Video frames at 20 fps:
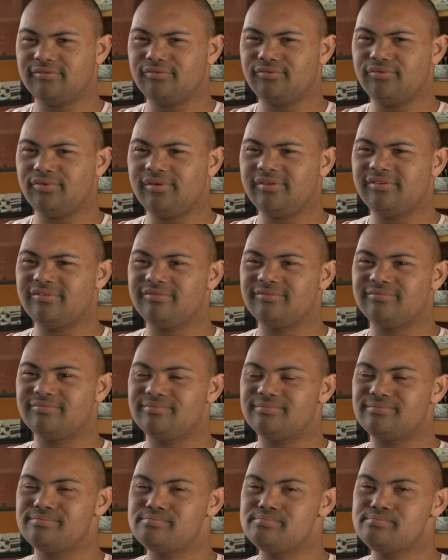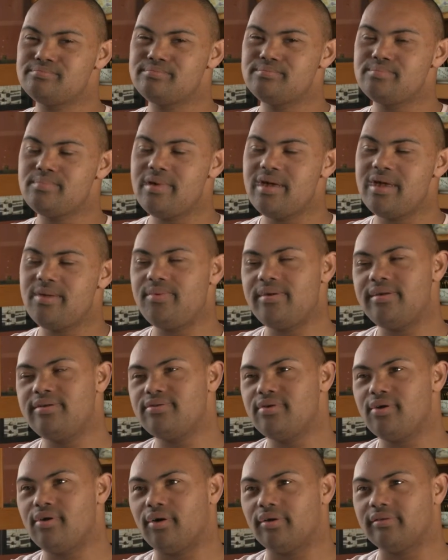Well, maybe
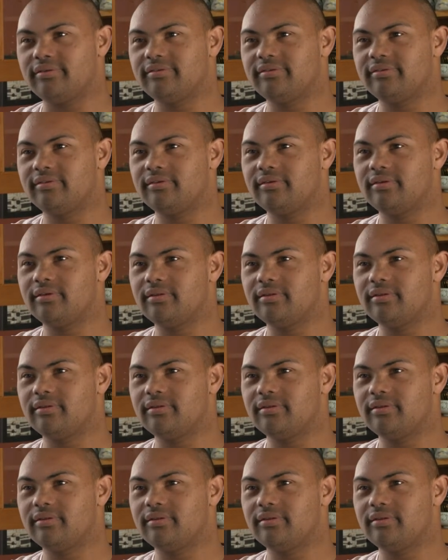not.